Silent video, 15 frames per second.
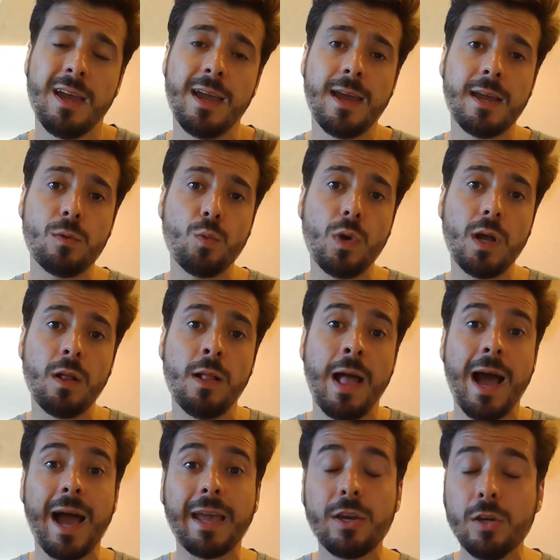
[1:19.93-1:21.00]
And well,
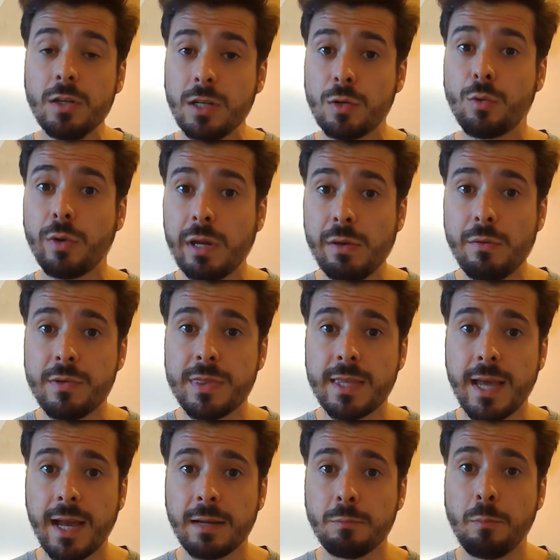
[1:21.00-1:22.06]
I could agree with
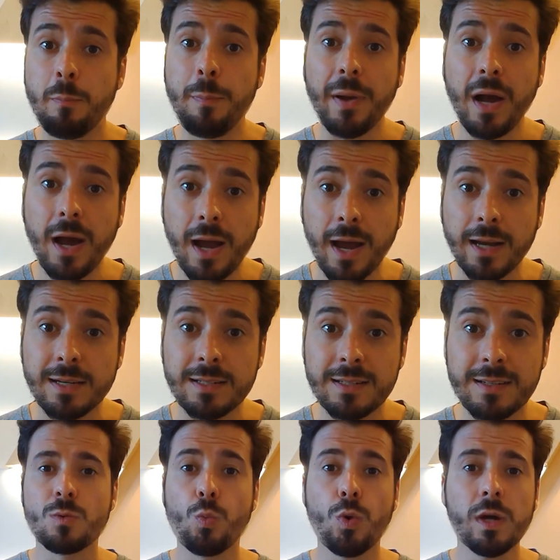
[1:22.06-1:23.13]
that, but
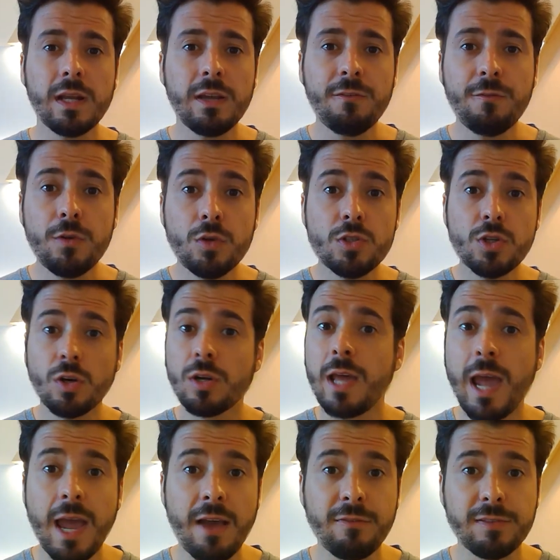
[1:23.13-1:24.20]
what if you don't
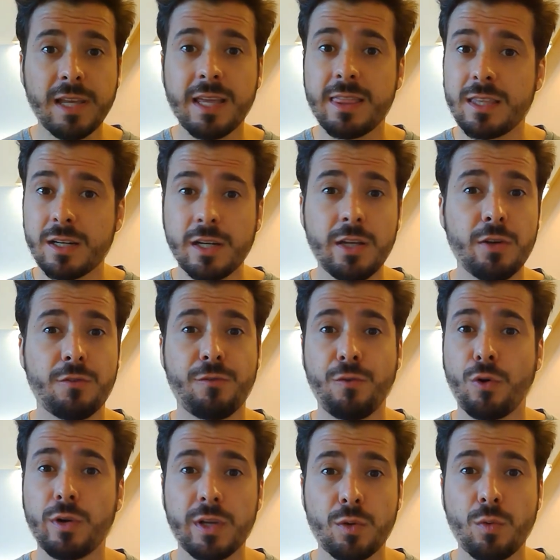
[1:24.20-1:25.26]
have like 30 or
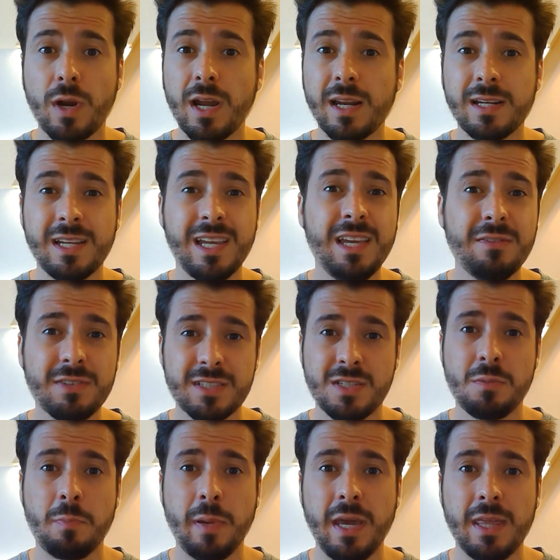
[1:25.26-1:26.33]
40 grand even
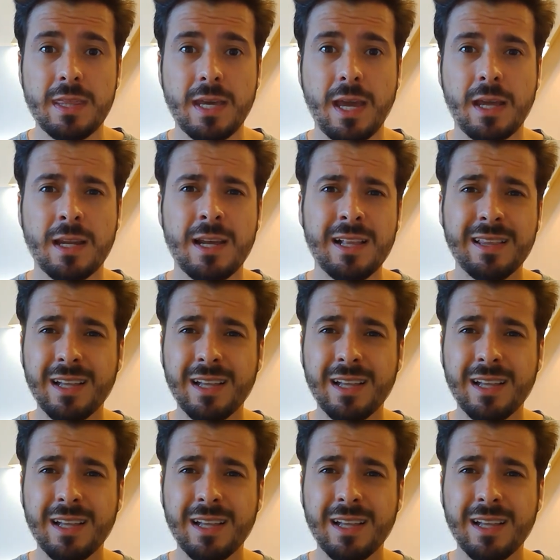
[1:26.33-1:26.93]
to pay that?